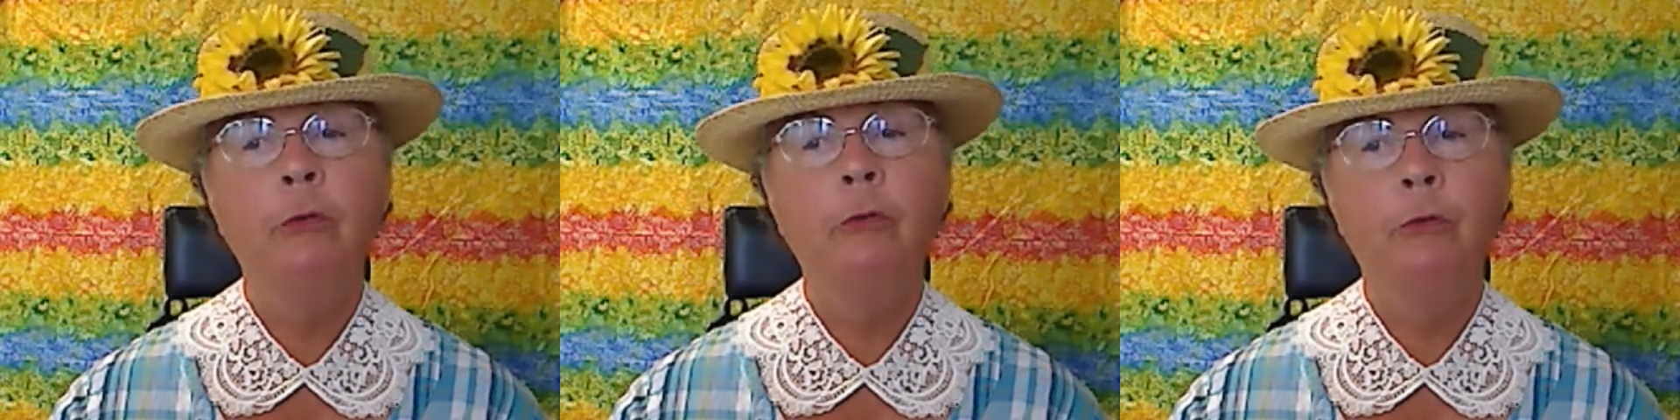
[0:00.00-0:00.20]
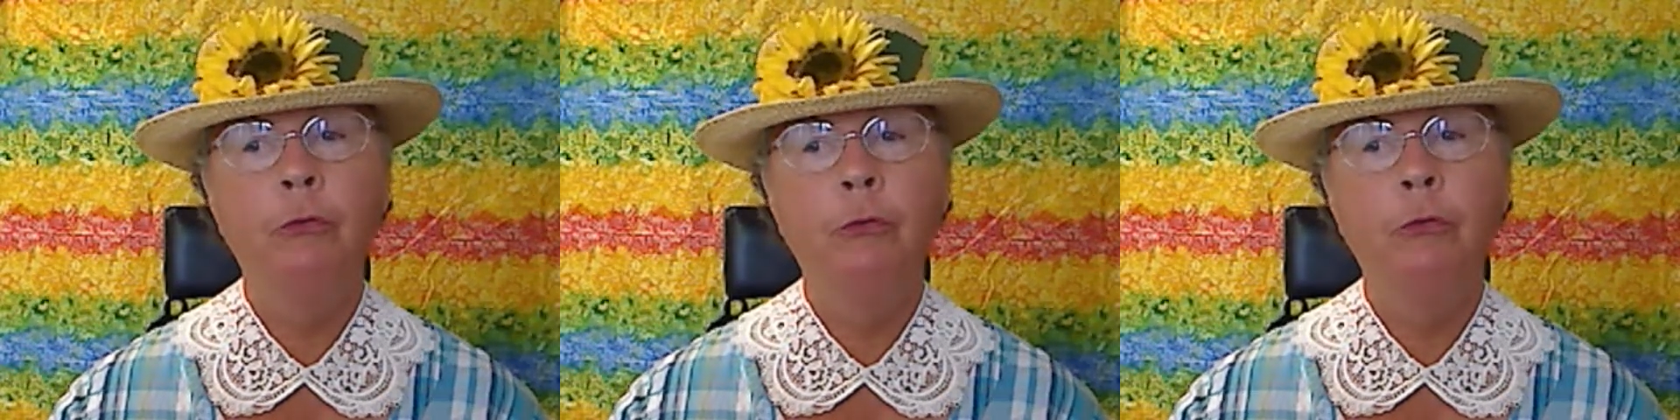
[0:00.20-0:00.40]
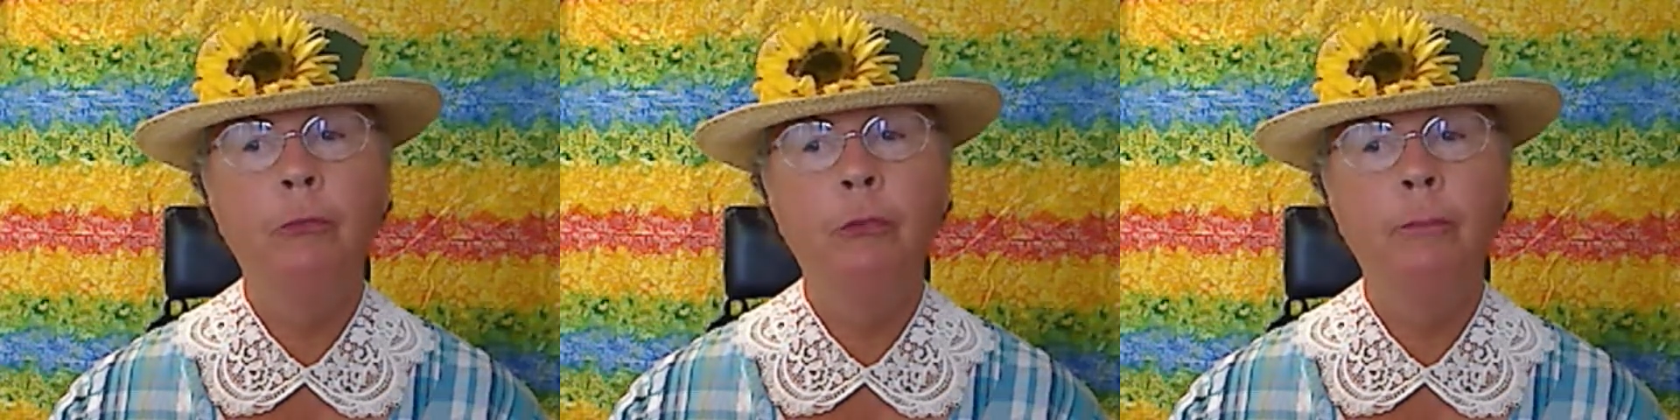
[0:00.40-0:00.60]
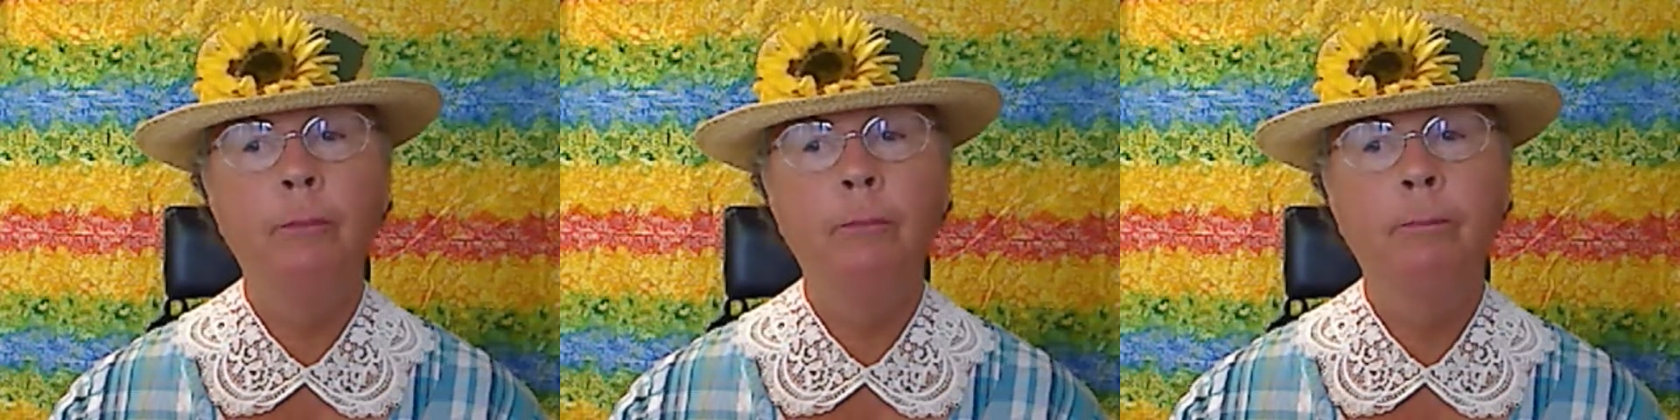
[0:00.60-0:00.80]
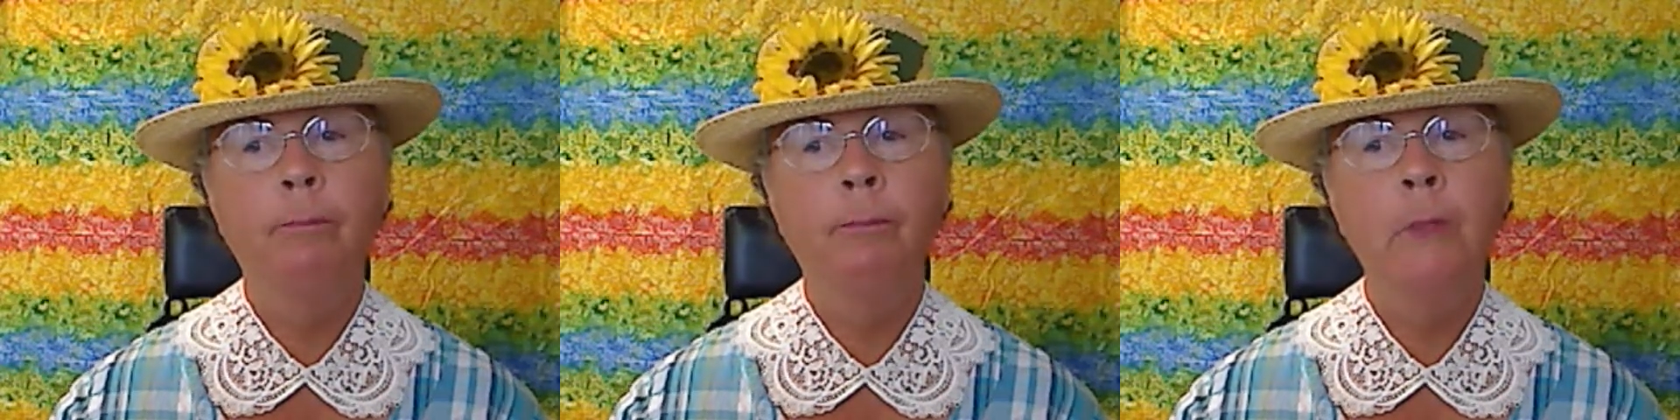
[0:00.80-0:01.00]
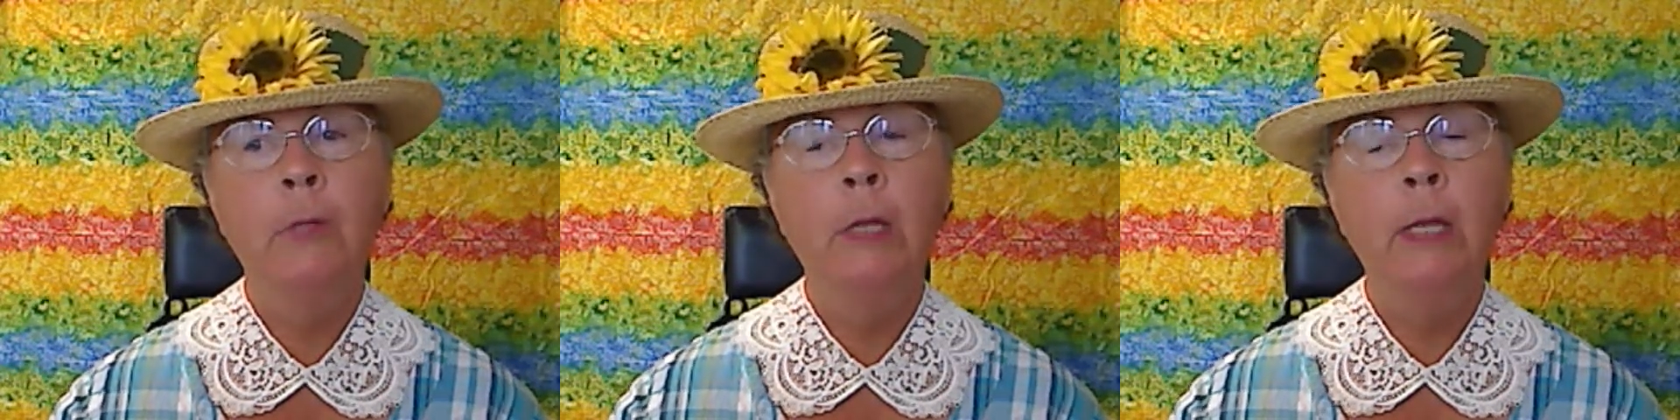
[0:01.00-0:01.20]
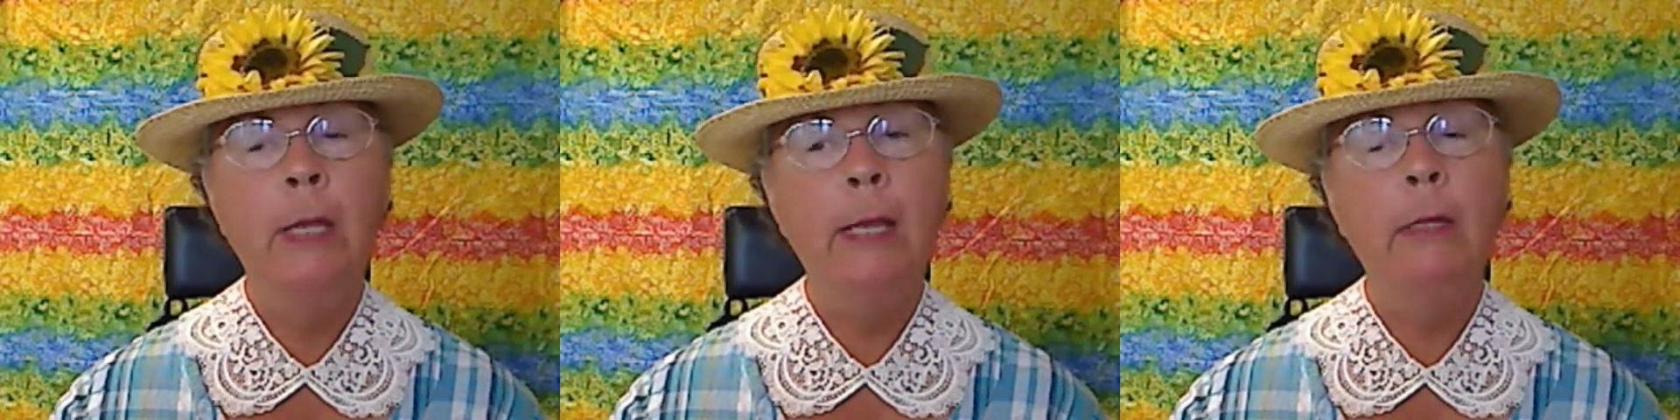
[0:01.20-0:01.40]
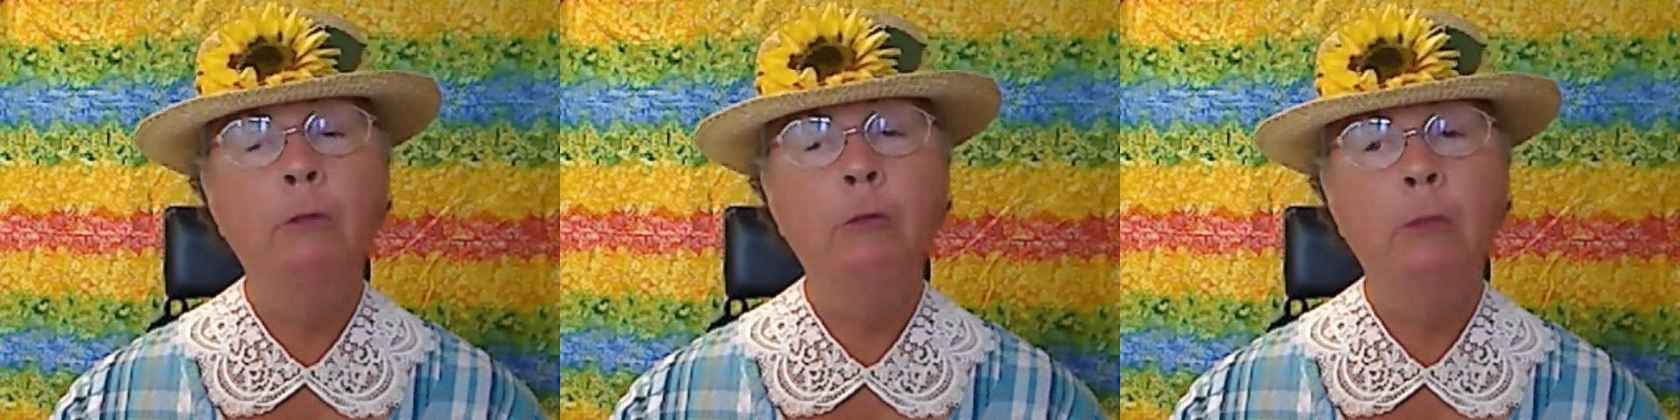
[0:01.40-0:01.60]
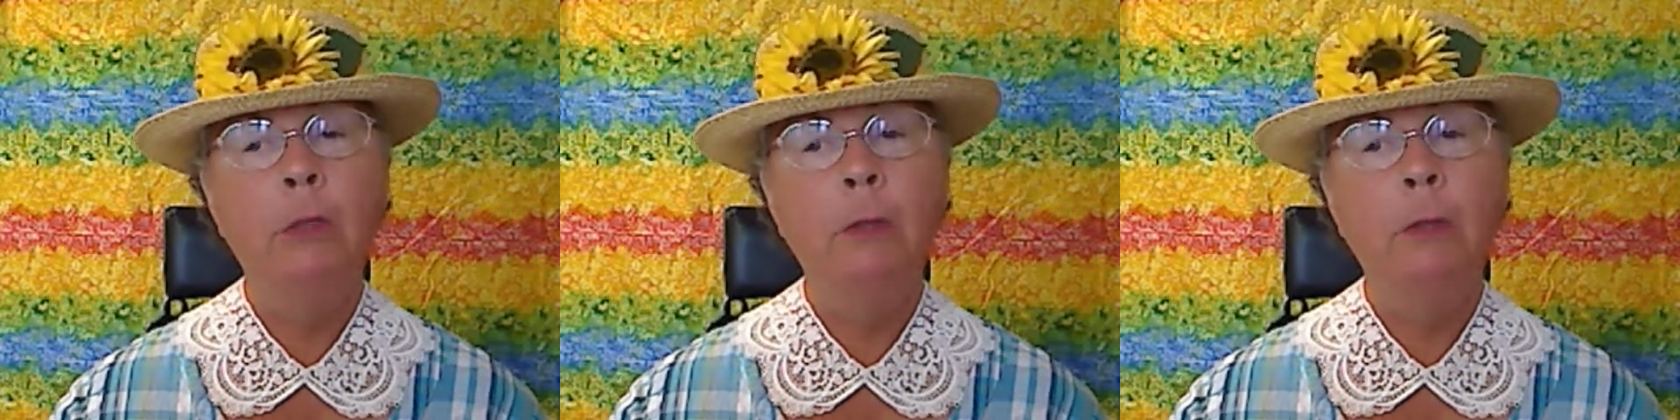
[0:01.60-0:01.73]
soon. And